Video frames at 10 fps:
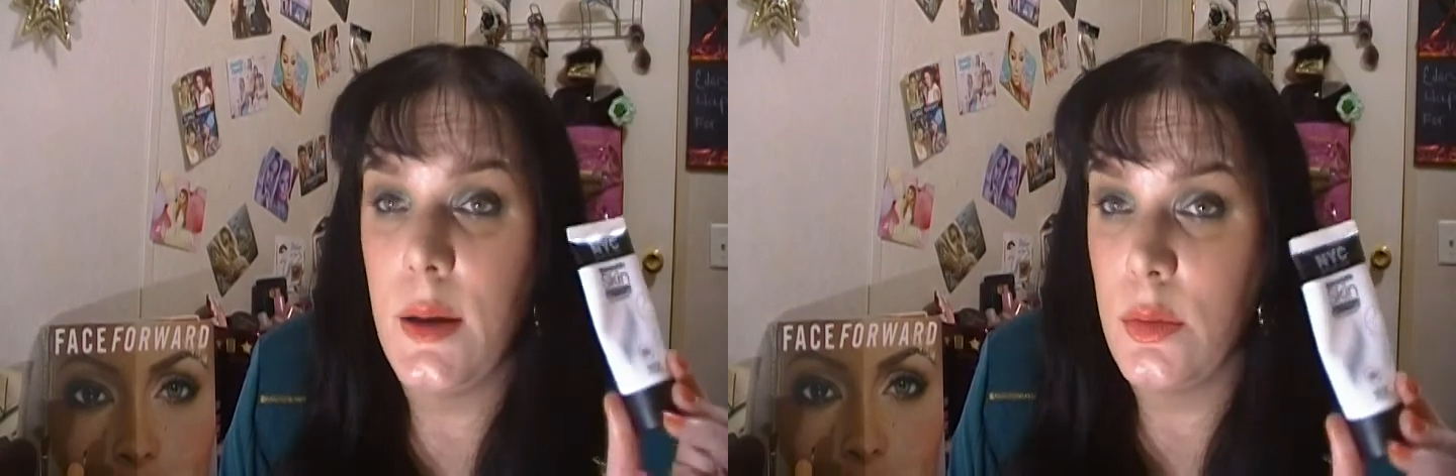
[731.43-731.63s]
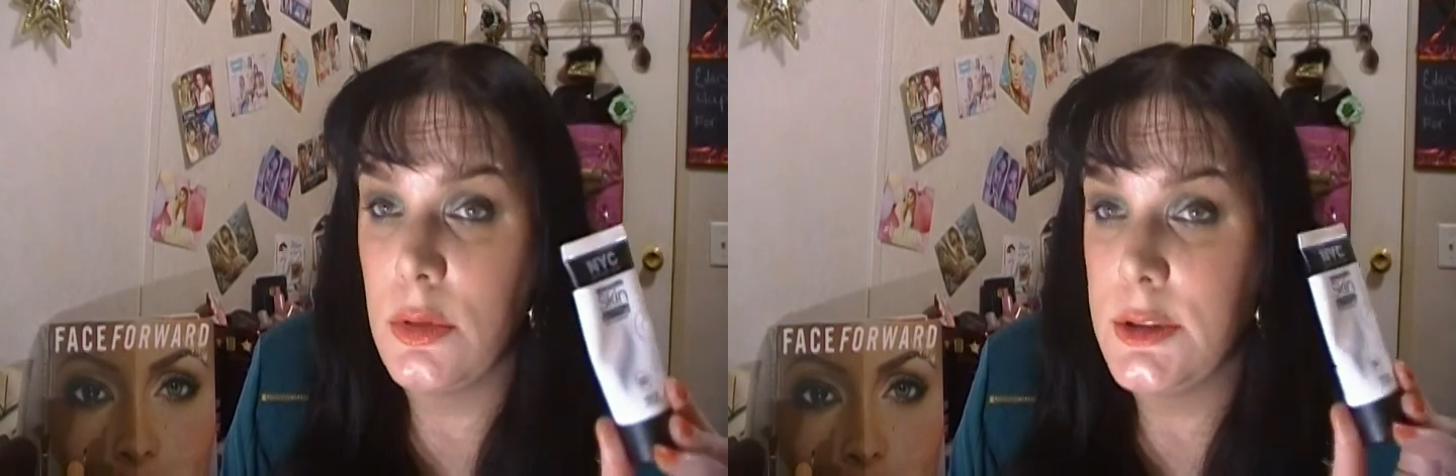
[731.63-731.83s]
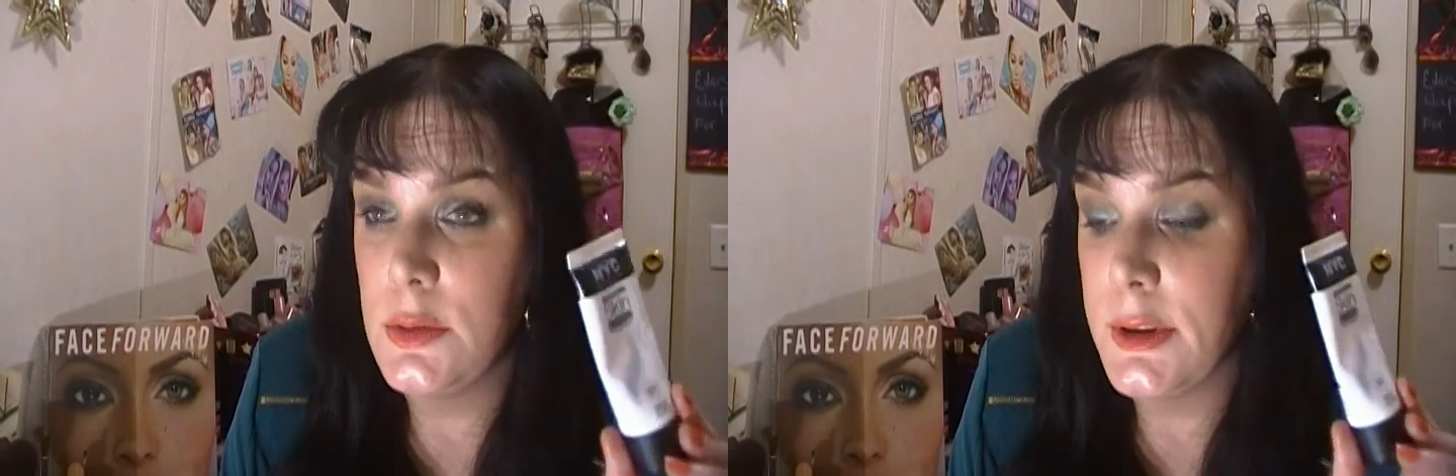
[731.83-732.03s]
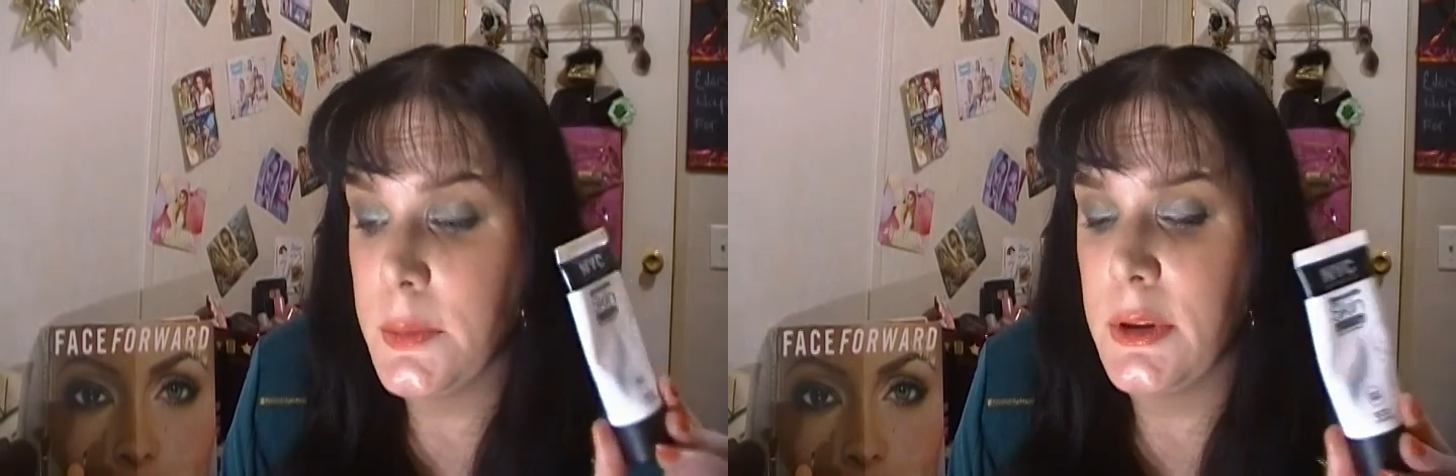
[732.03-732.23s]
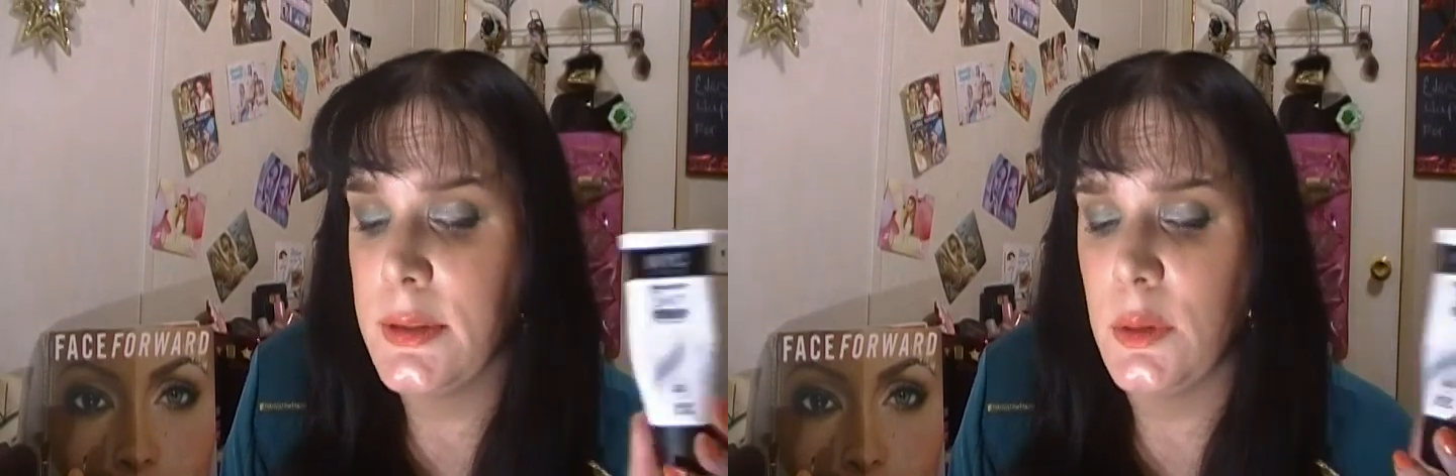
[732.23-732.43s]
I really do
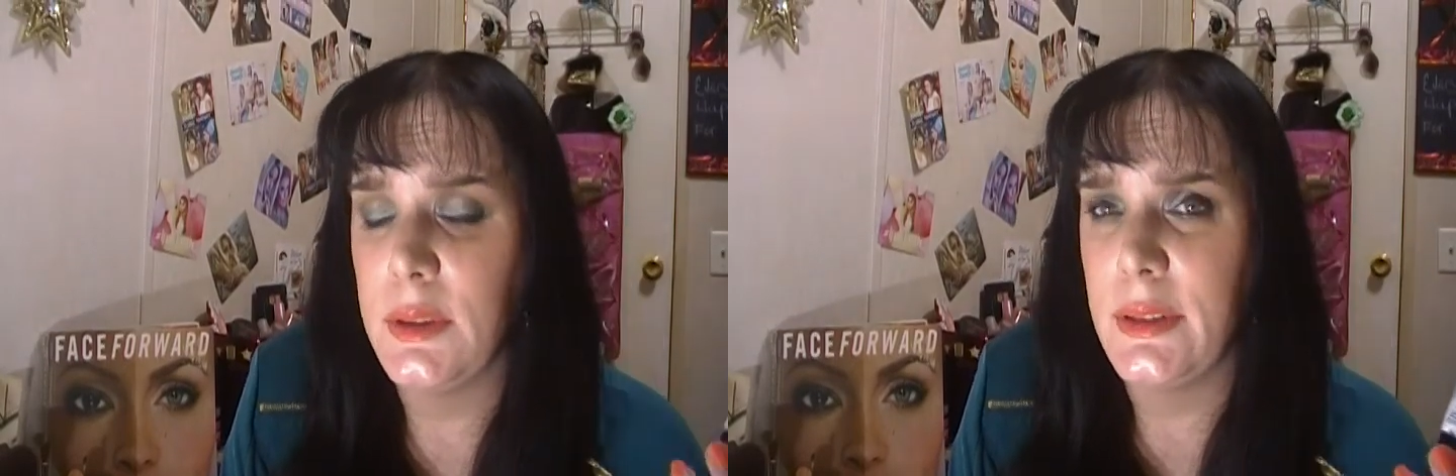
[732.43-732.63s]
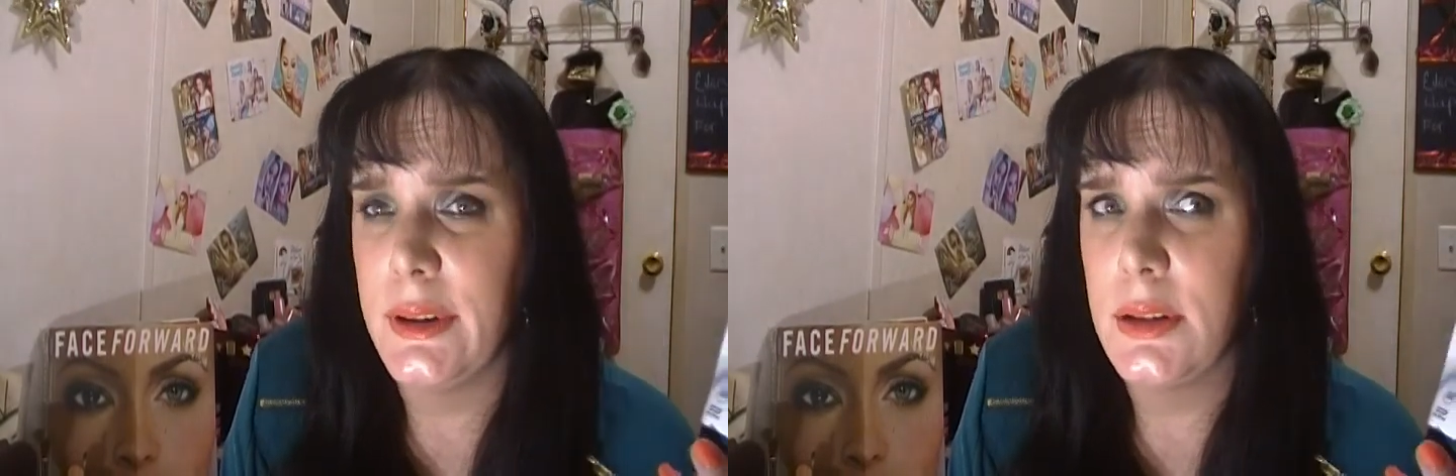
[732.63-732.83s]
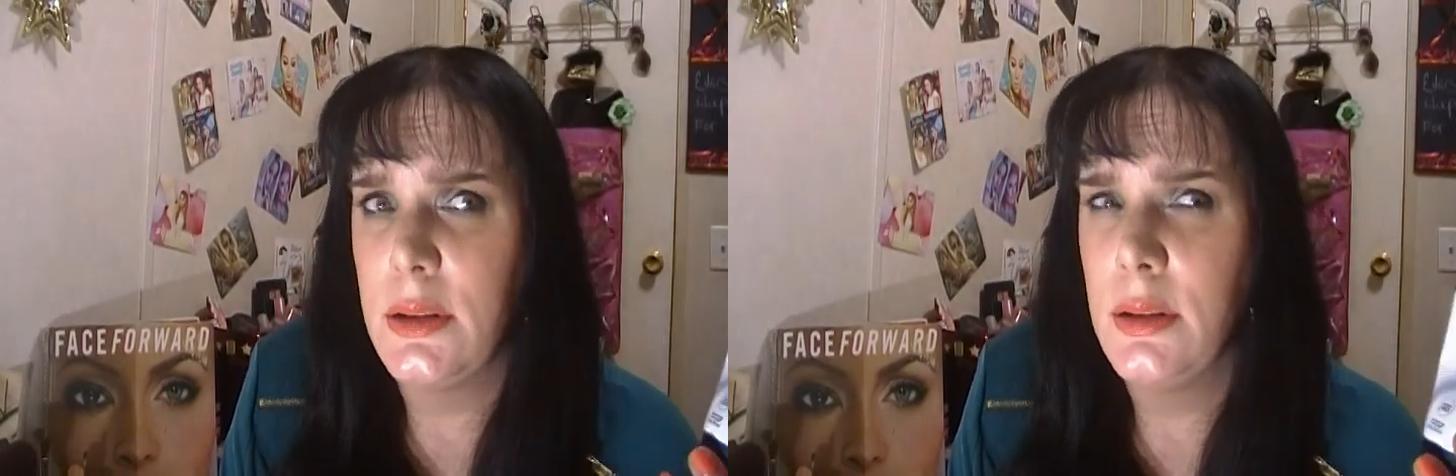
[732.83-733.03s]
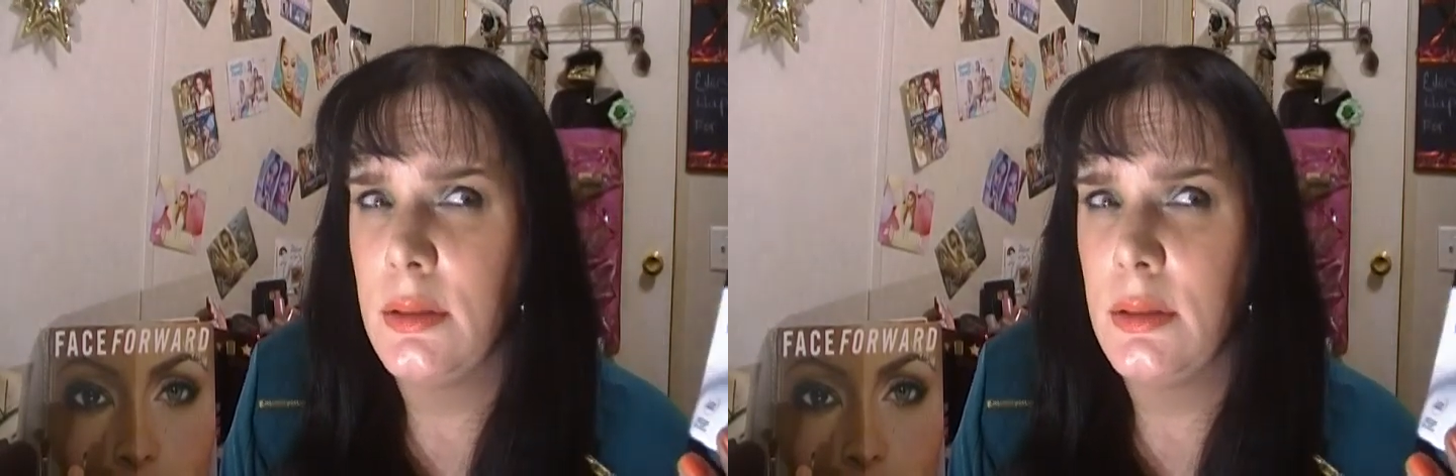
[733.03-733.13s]
recommend it. It's only like,